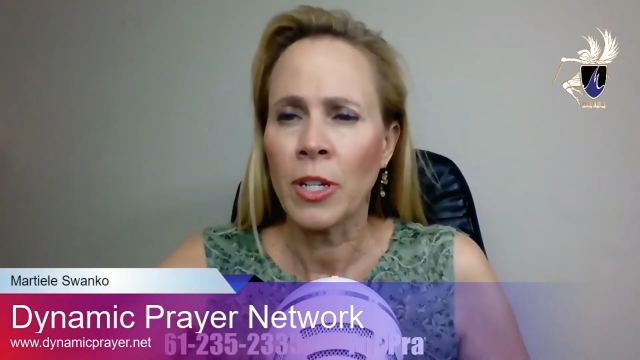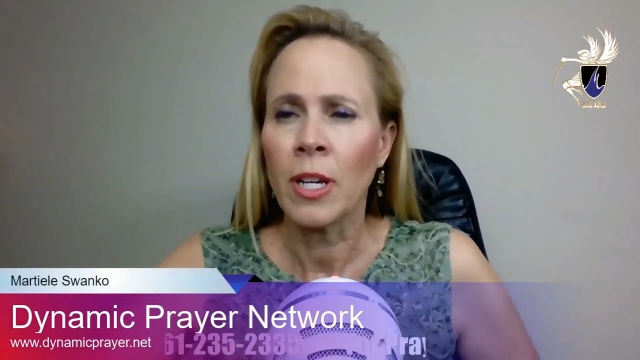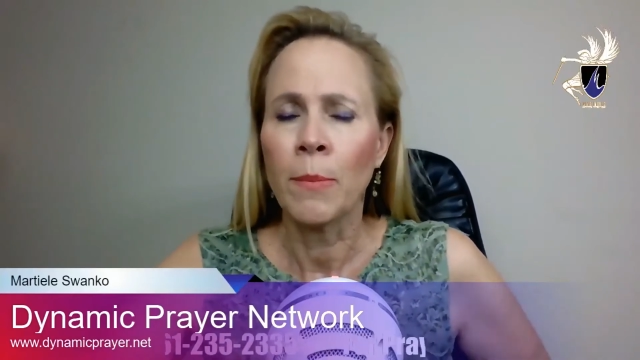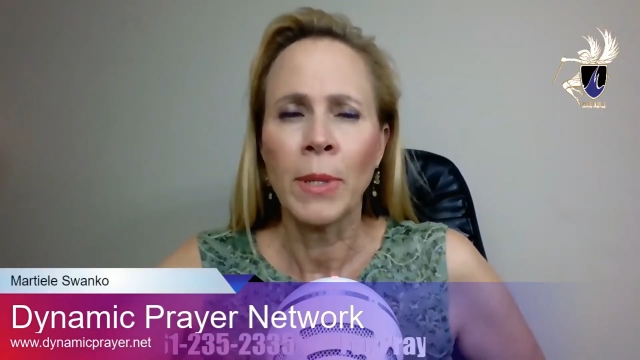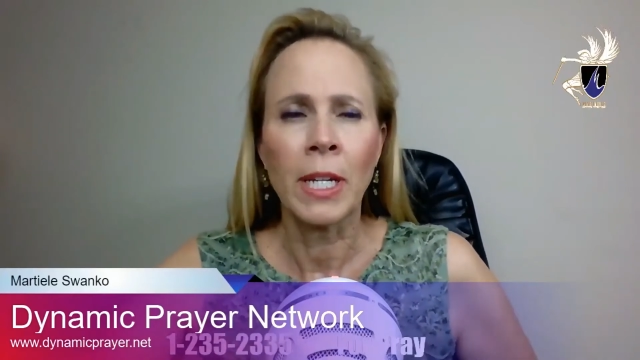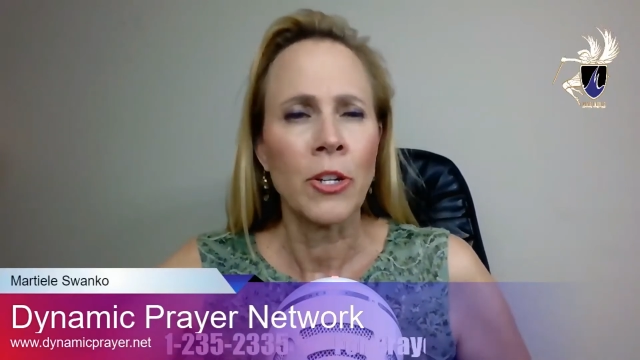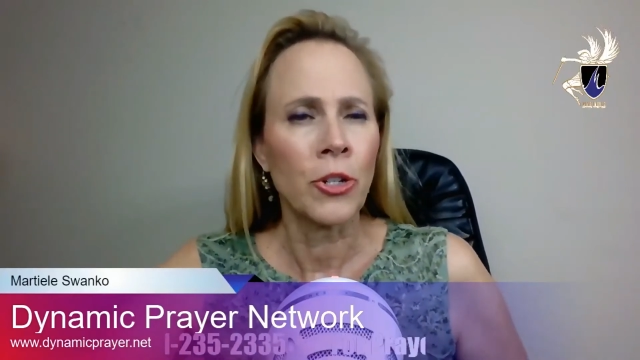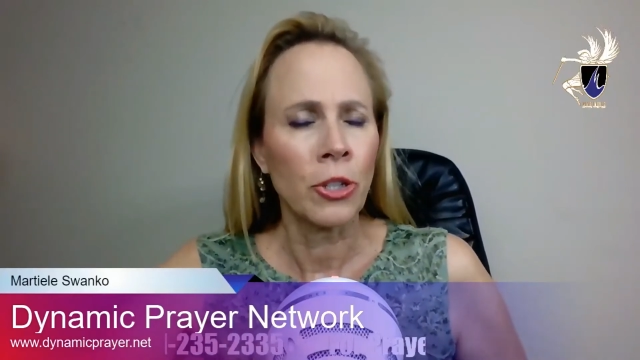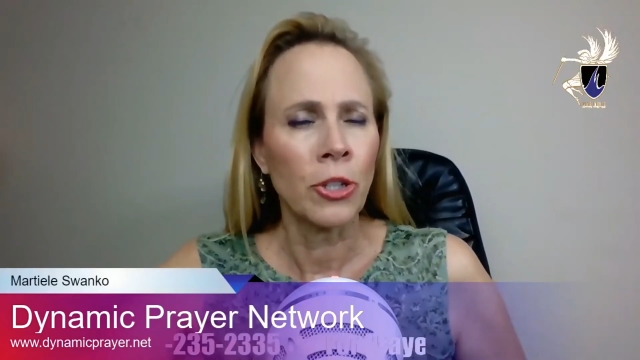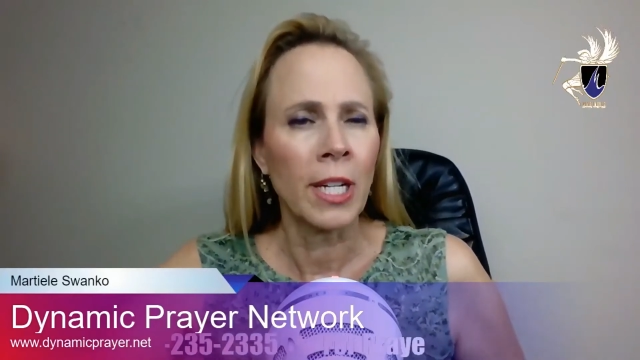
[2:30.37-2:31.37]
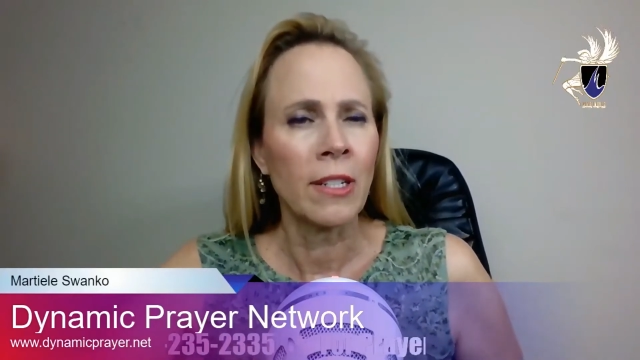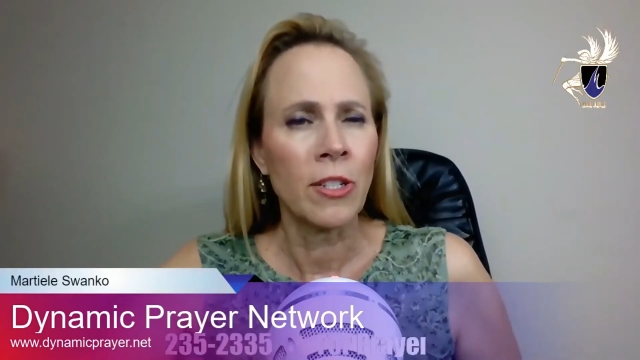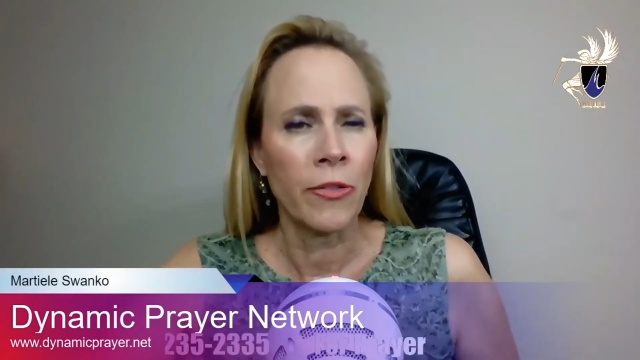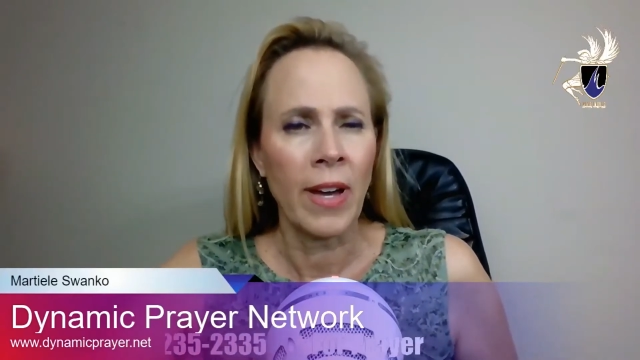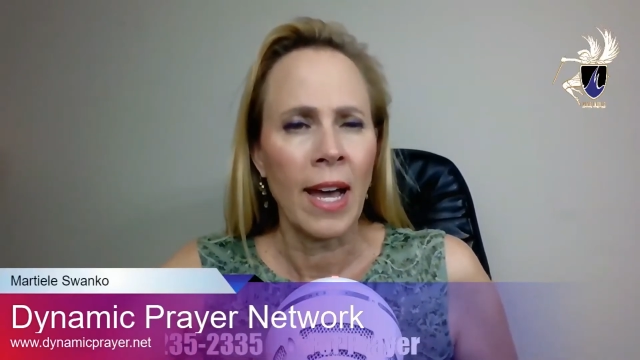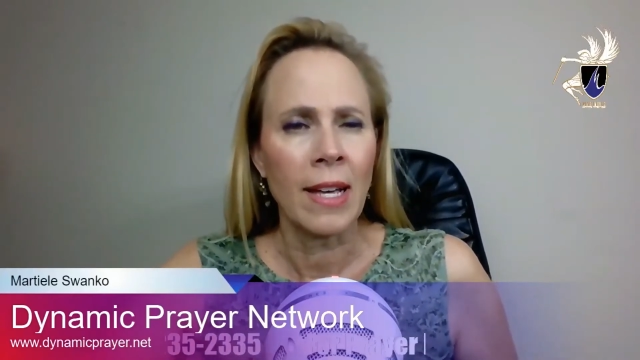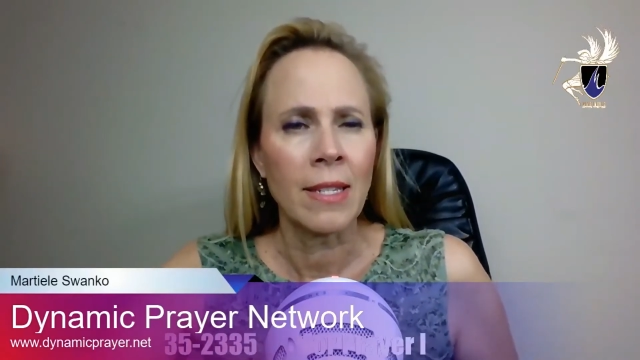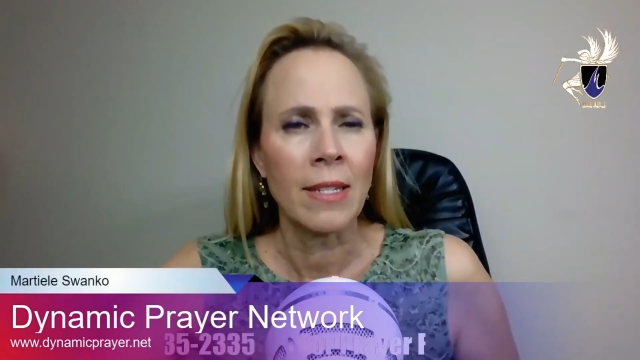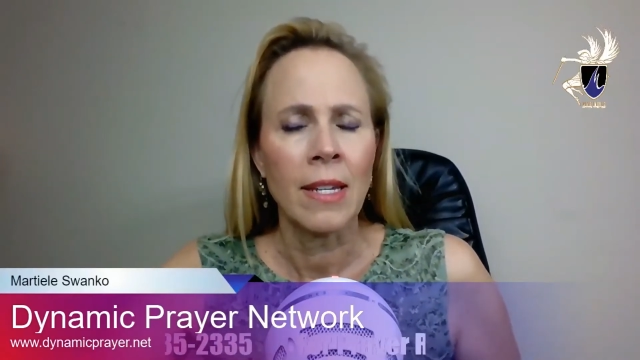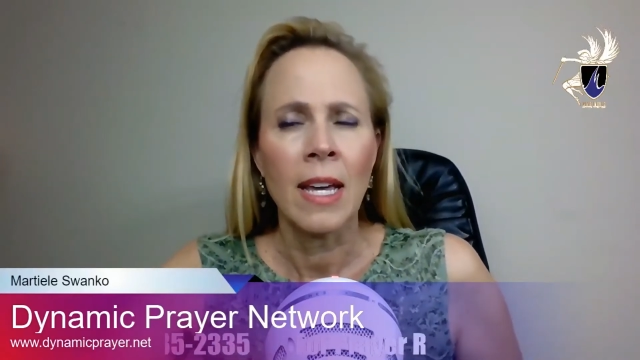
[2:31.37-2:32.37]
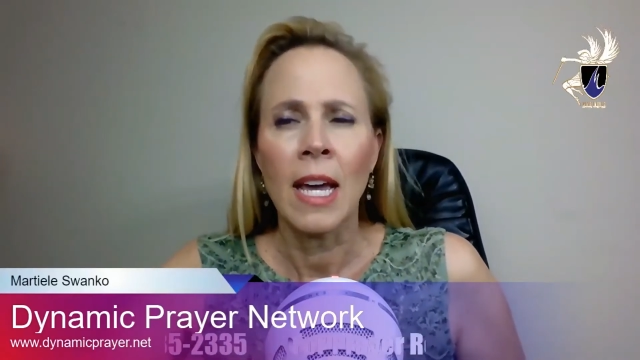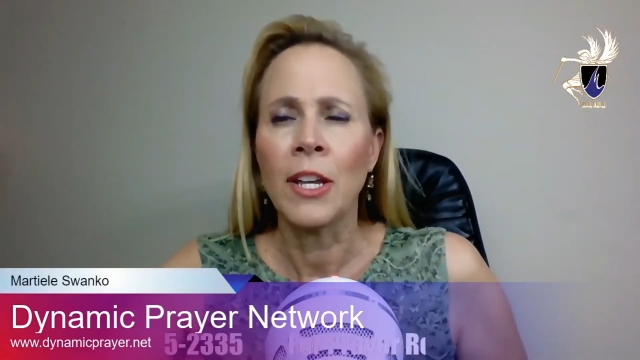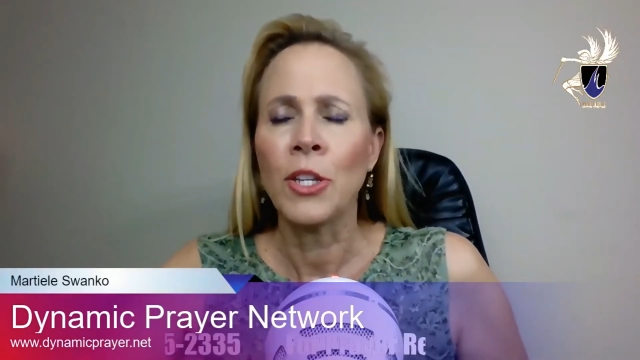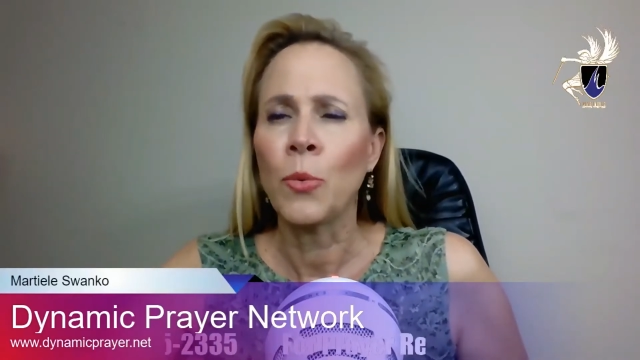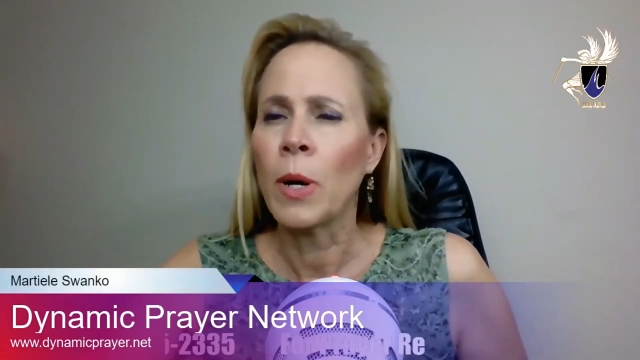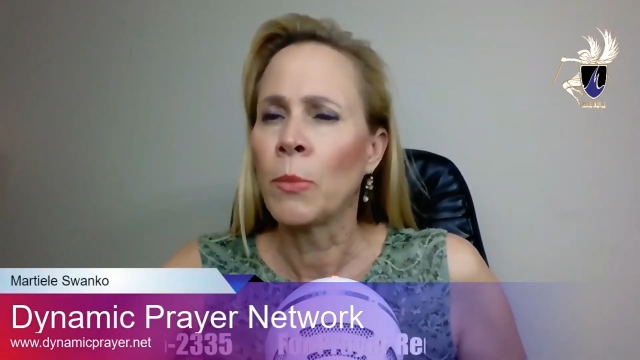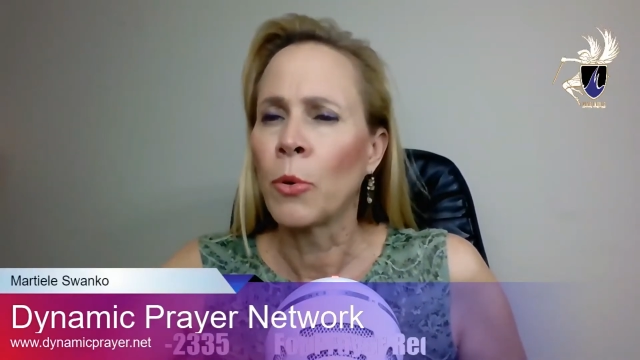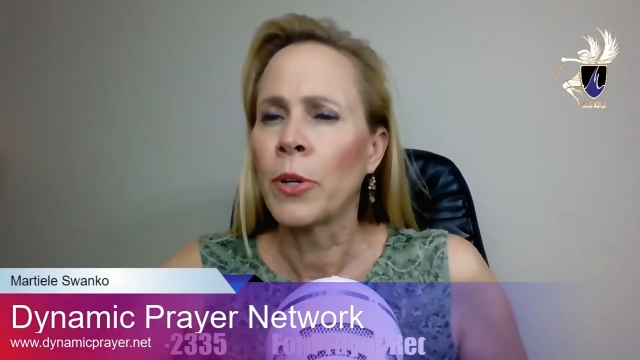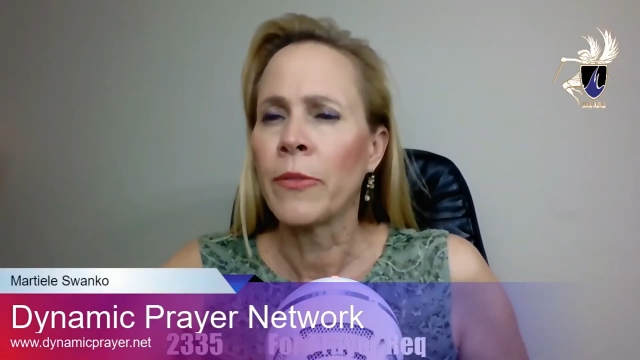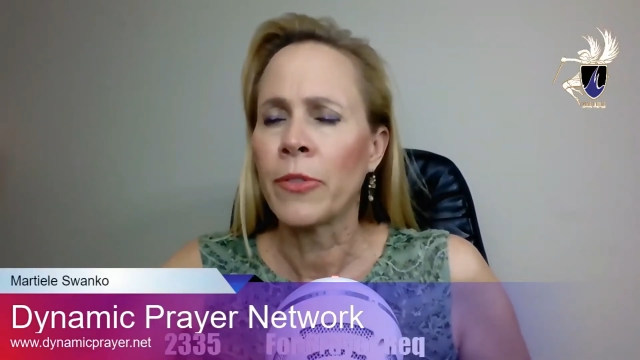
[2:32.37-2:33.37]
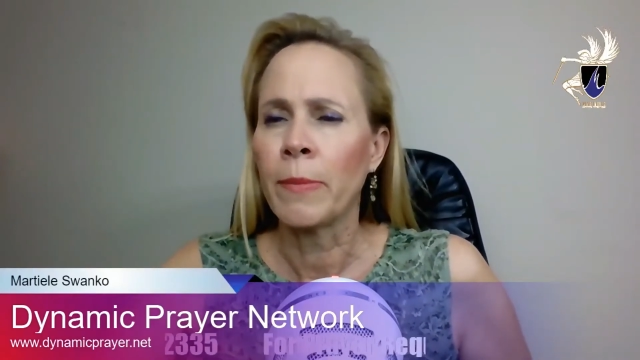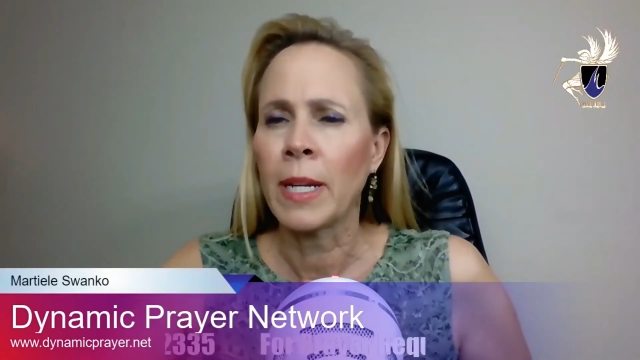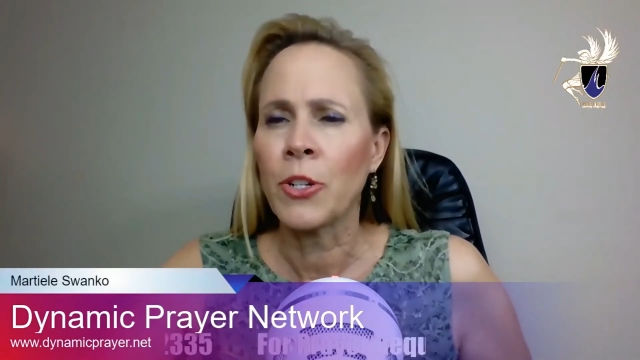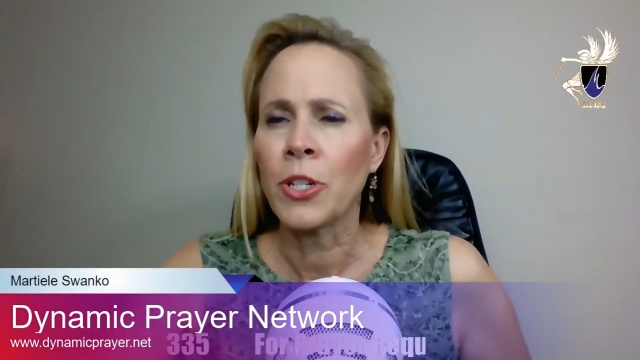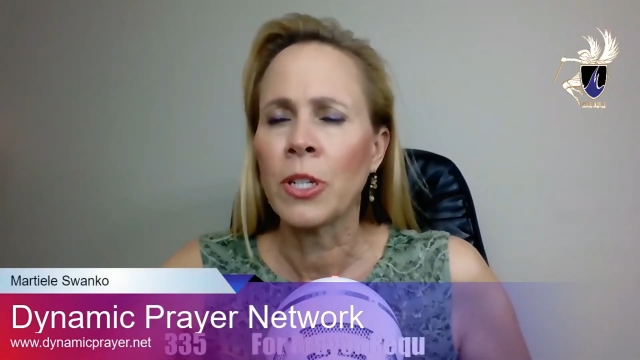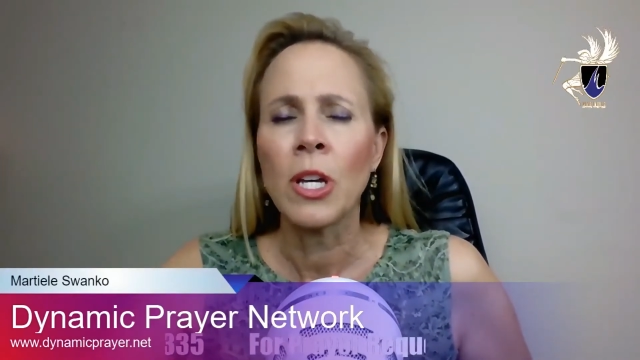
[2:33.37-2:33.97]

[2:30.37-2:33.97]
because you're looking to fast and you want more information,